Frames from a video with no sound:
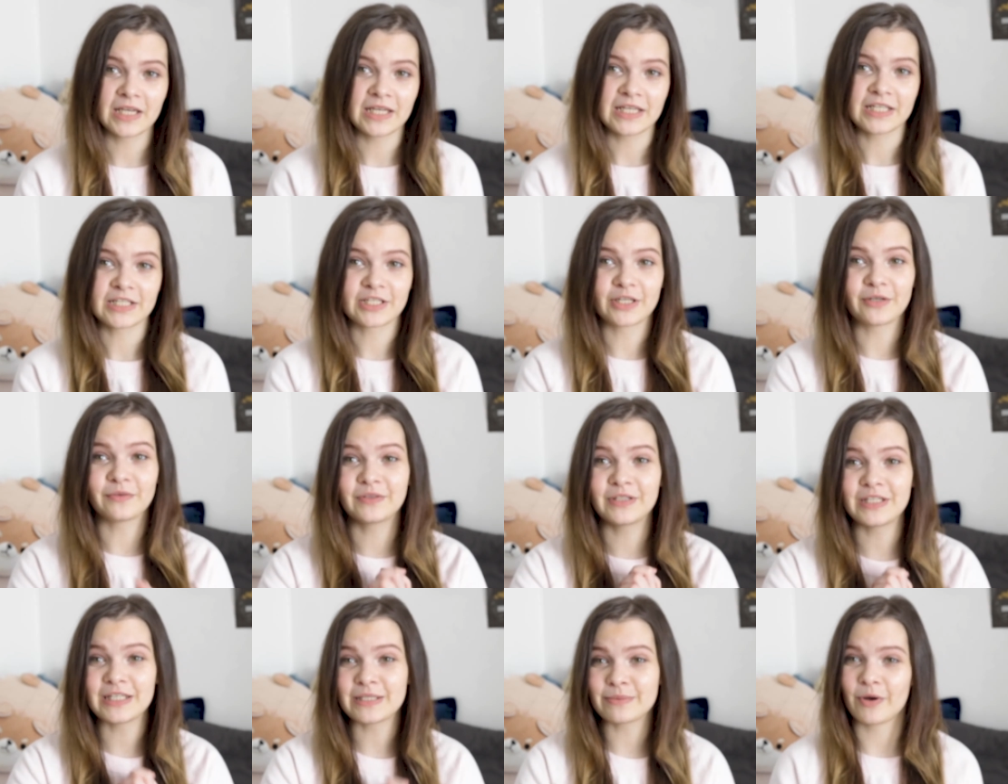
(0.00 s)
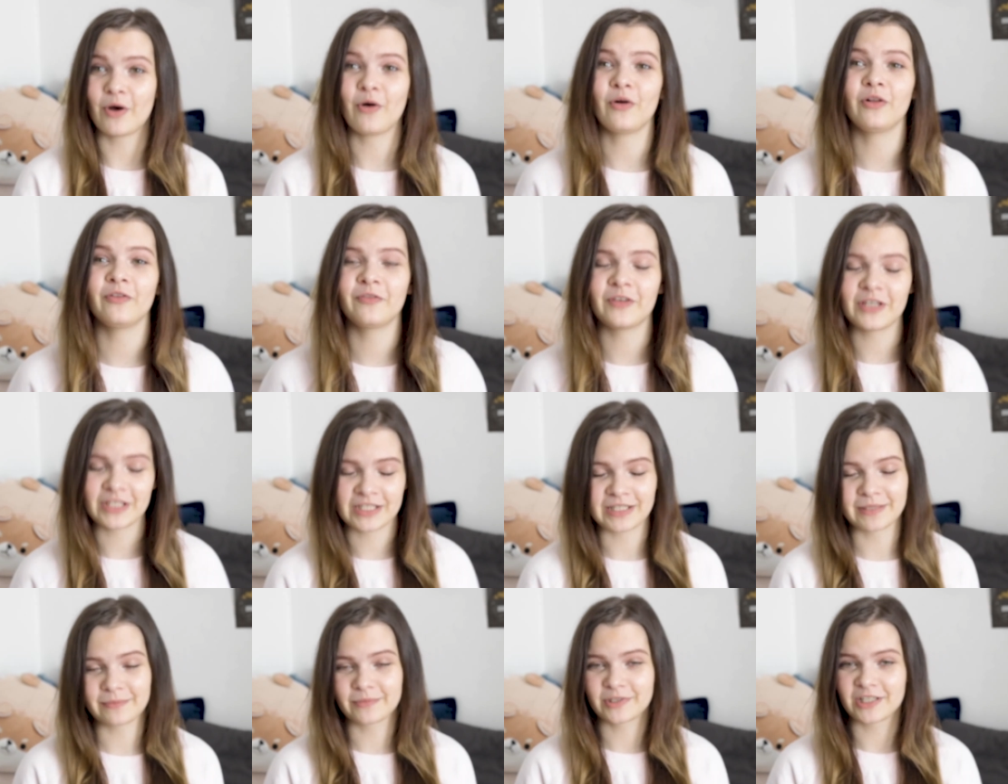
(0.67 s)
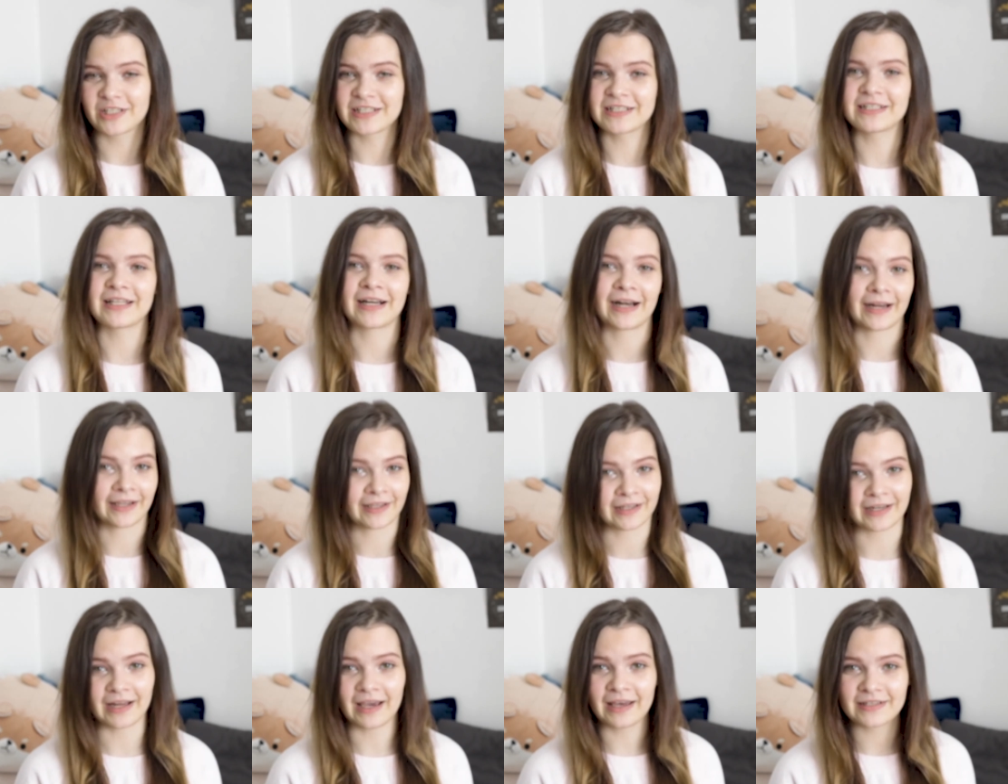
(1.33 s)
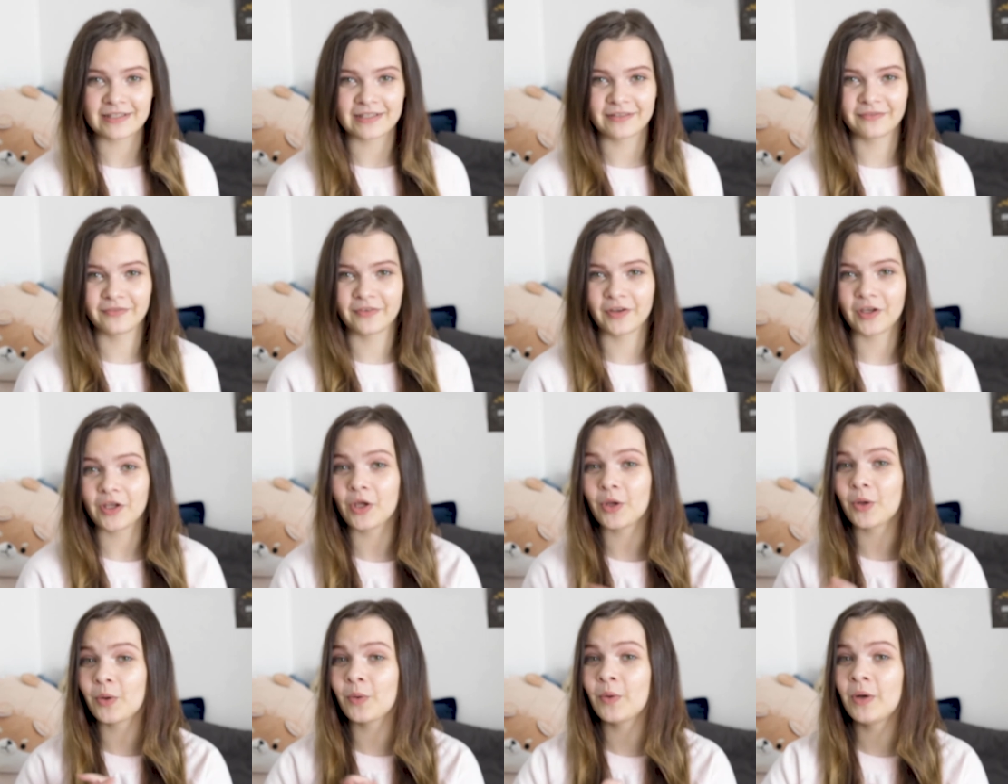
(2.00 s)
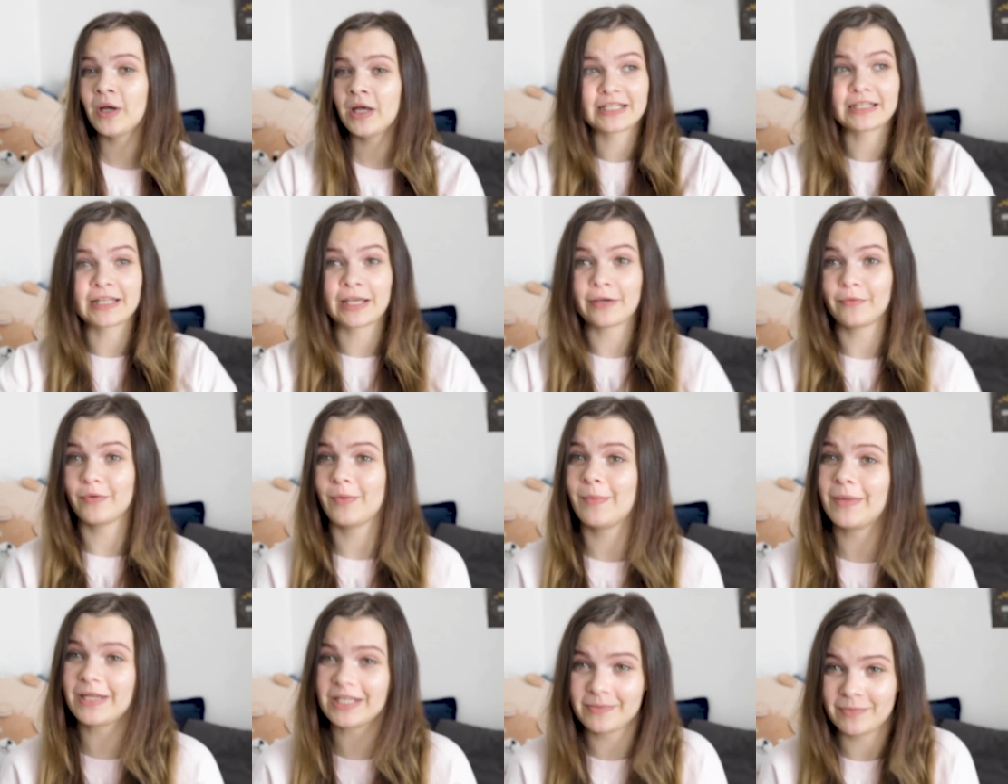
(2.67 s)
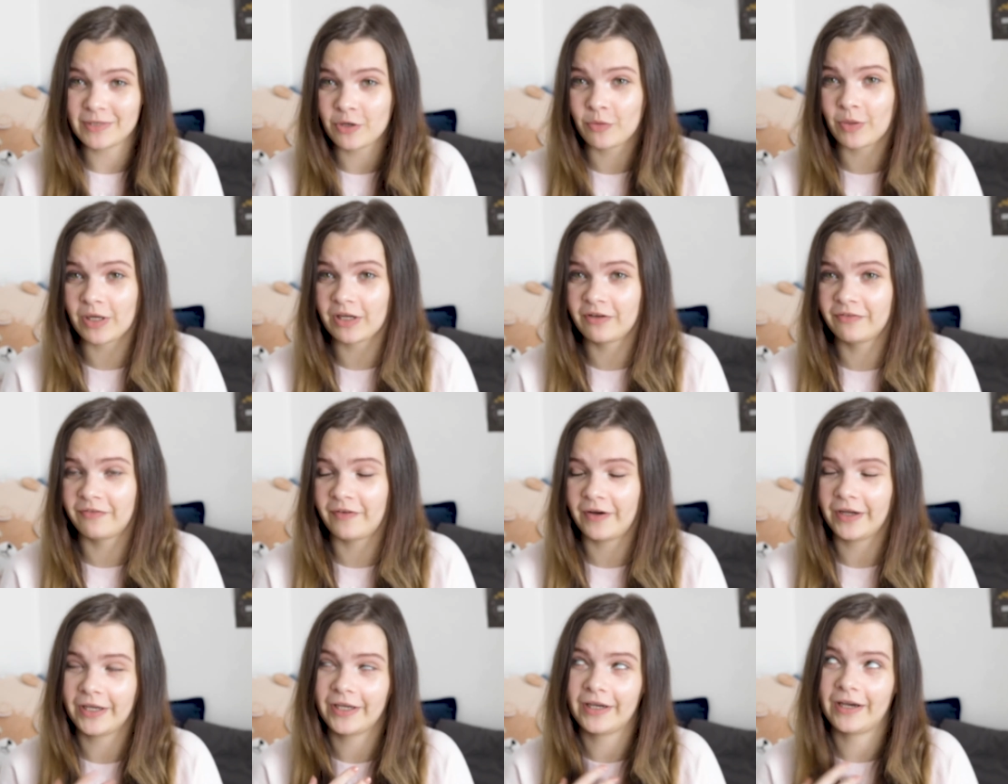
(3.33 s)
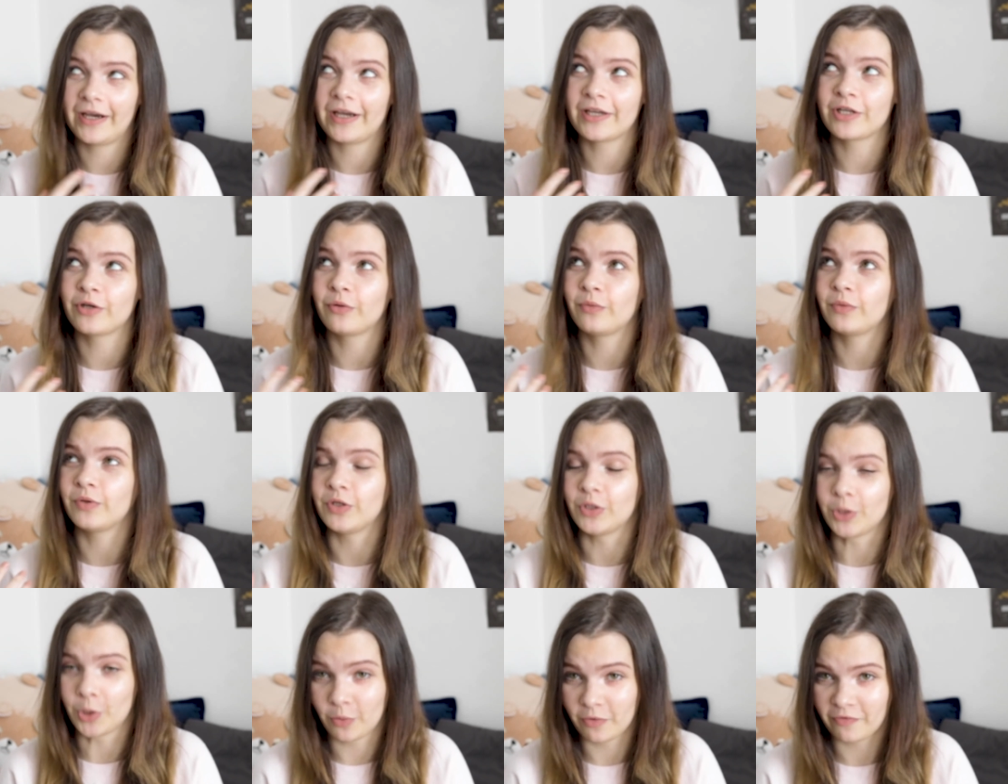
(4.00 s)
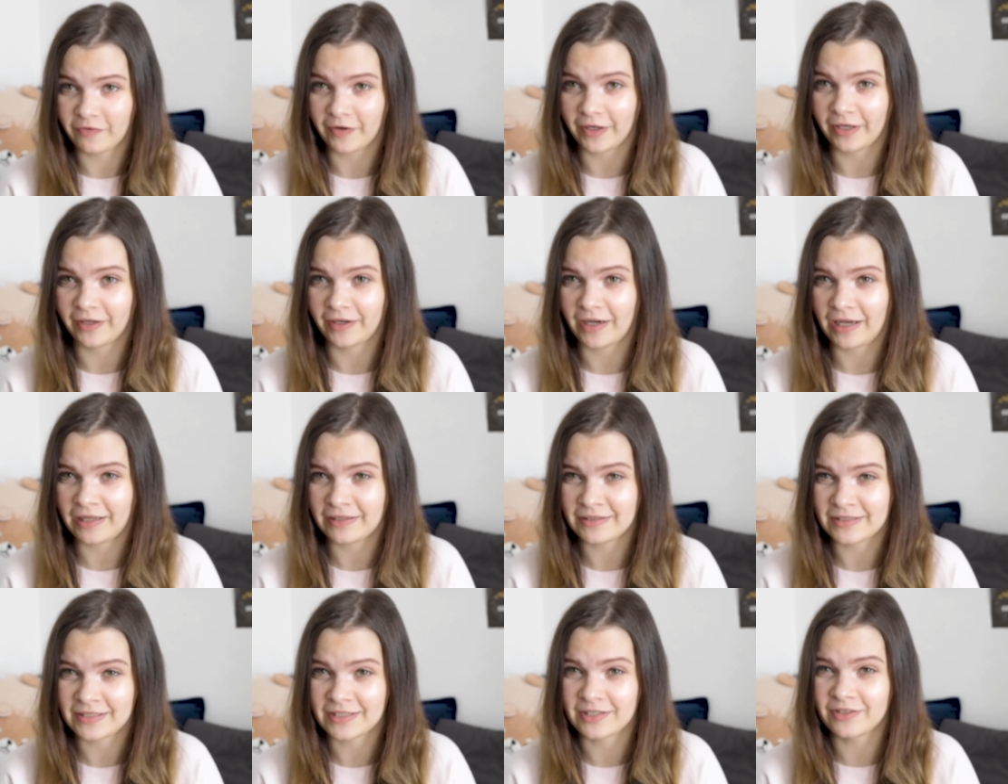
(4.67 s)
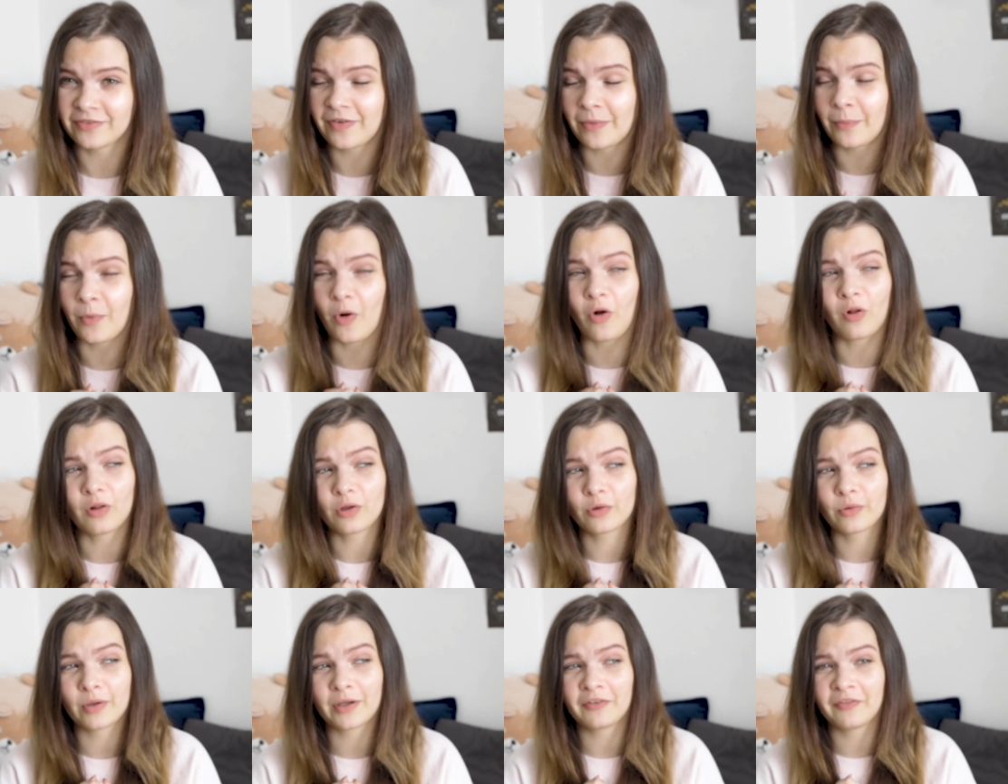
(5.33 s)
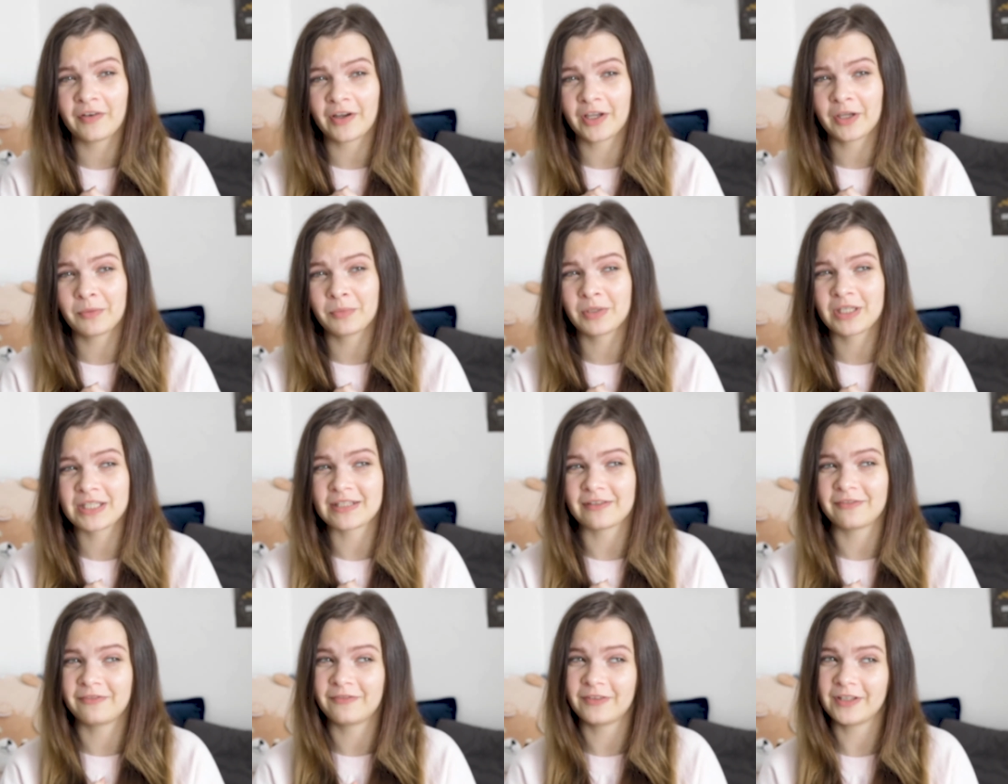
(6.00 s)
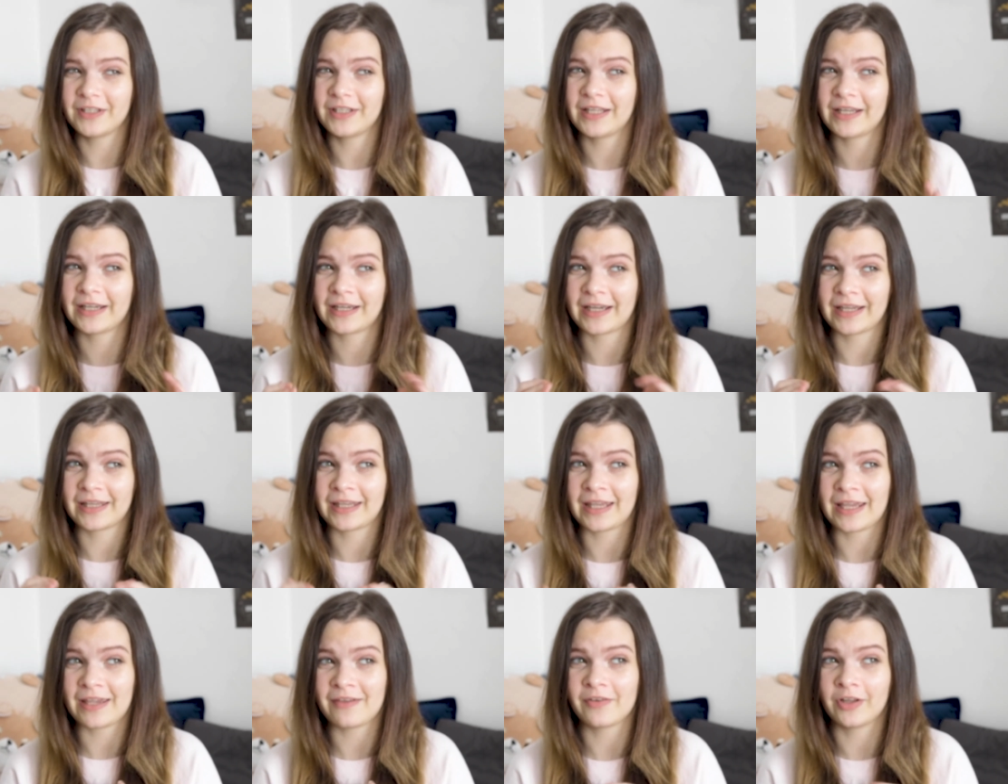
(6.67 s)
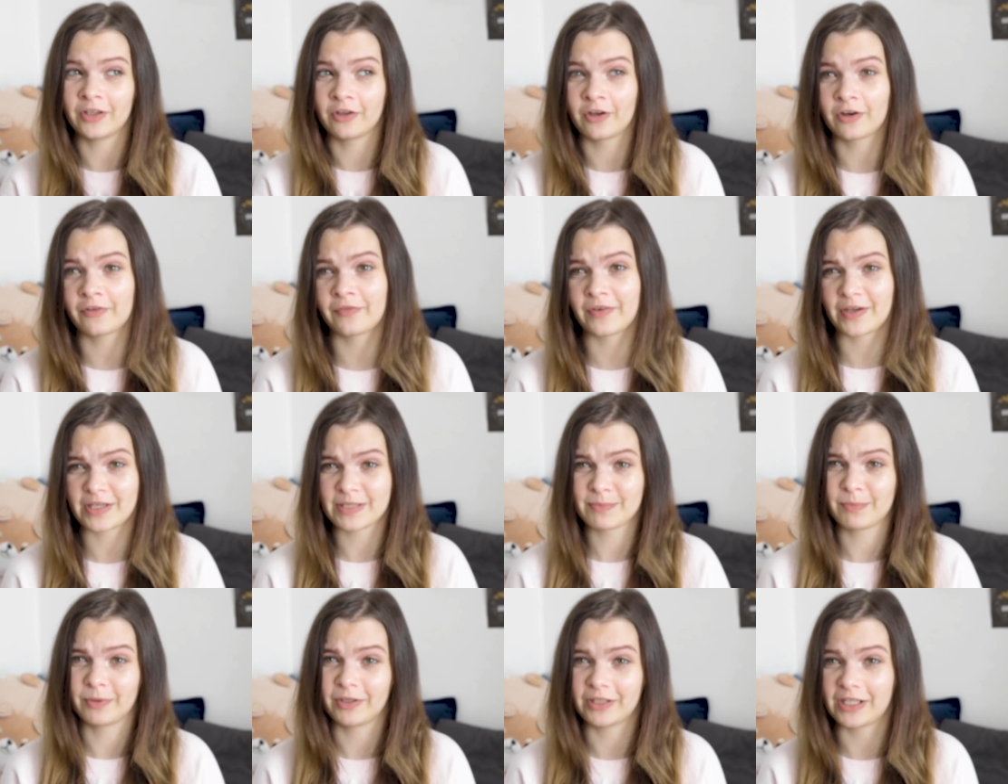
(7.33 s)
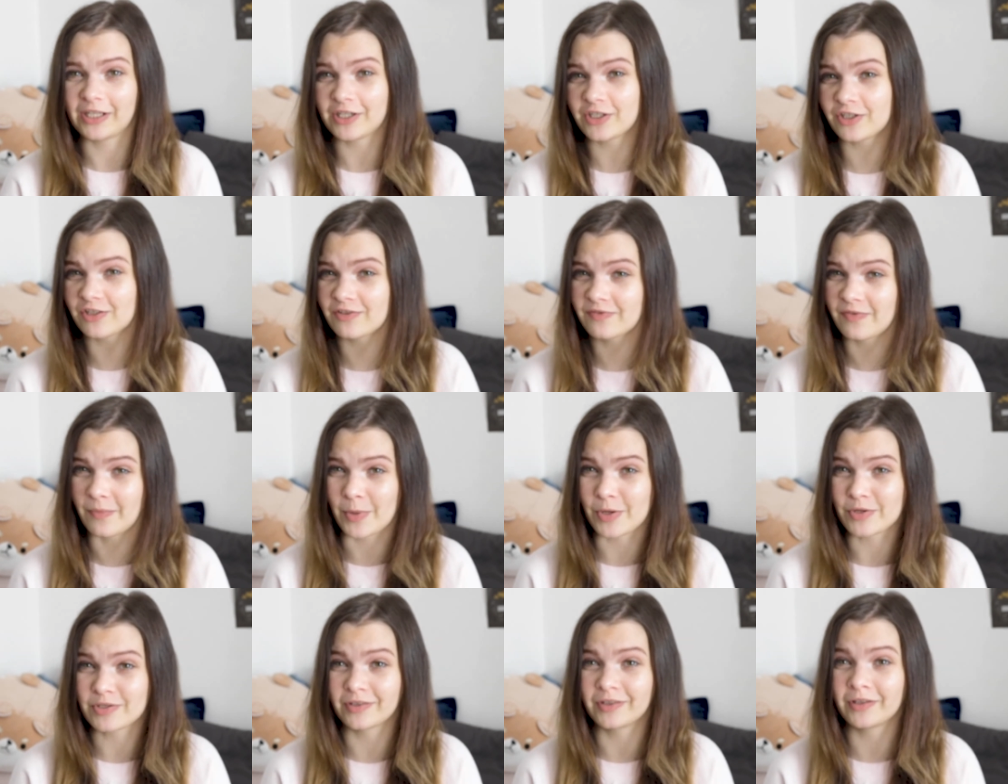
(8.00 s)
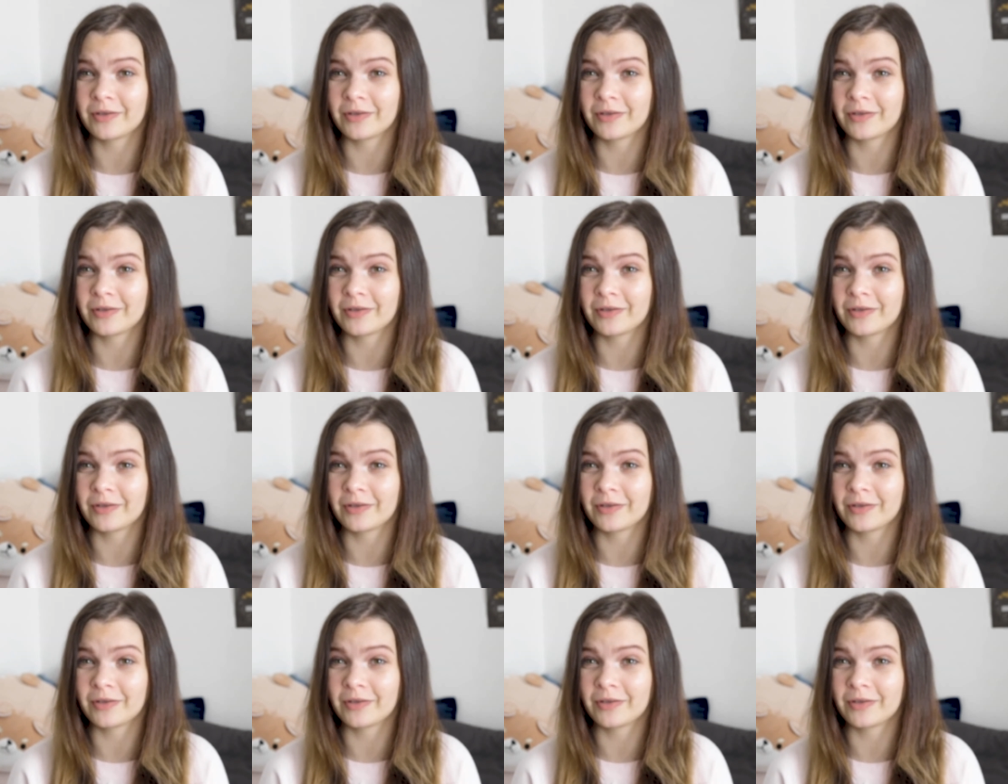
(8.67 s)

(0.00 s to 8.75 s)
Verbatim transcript: So these were all the assumptions that I could answer for you. They were meant to be quickfire. I don't know if I answered them all quickfire because I feel like I gave a lot of explanations for most of